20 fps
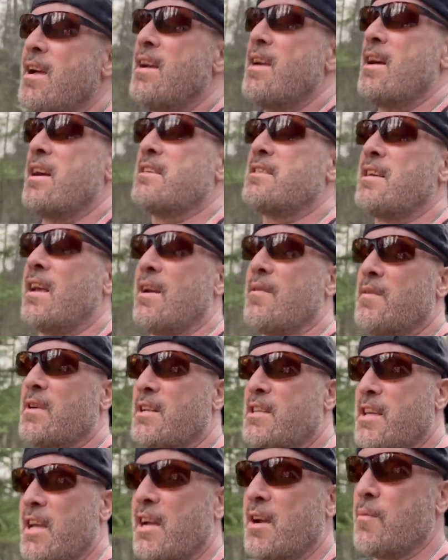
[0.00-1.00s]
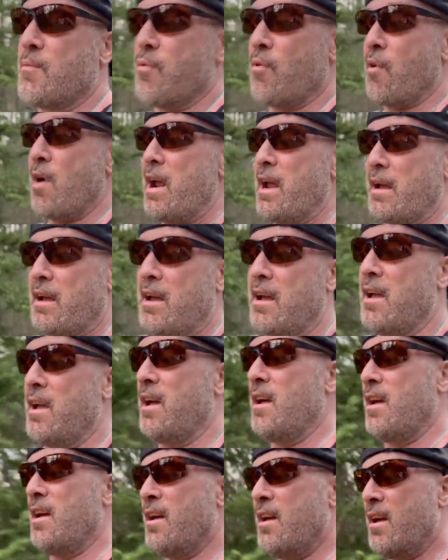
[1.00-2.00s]
I said, I'm going to take a break
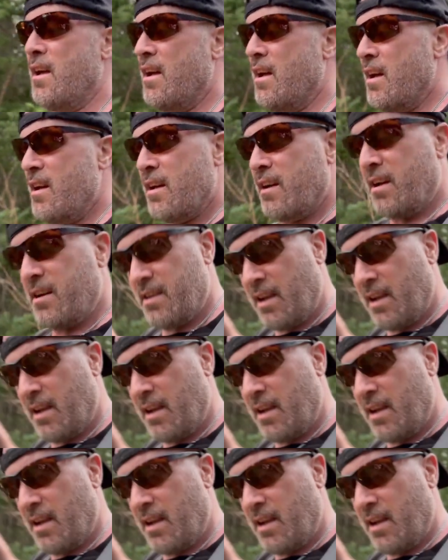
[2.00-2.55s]
because